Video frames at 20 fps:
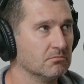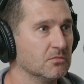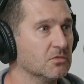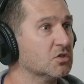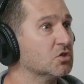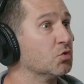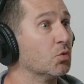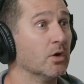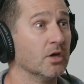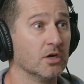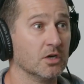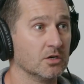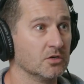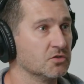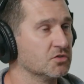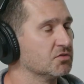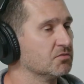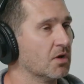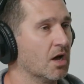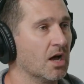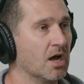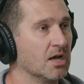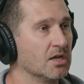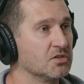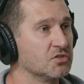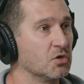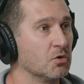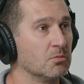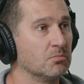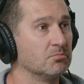Twitter.
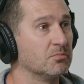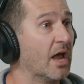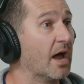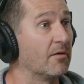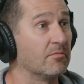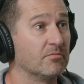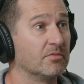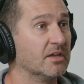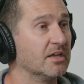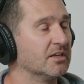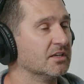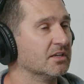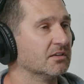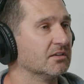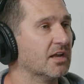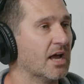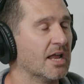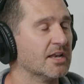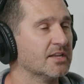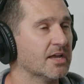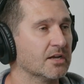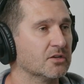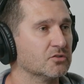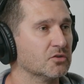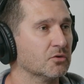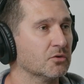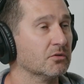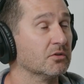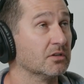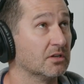So yeah, get in contact
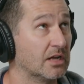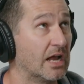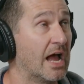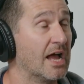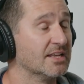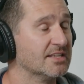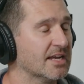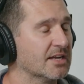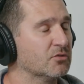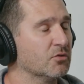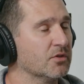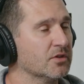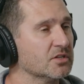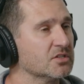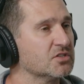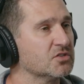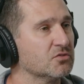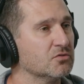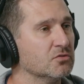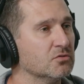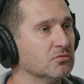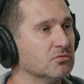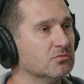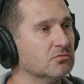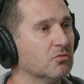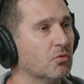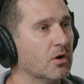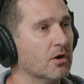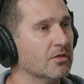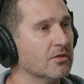with us through
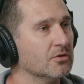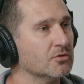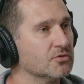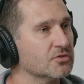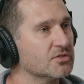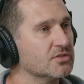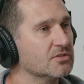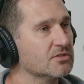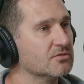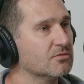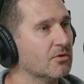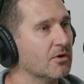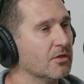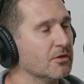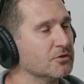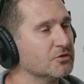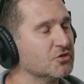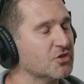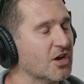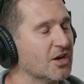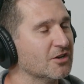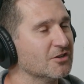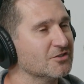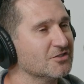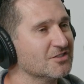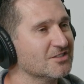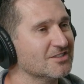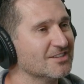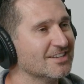one of those channels.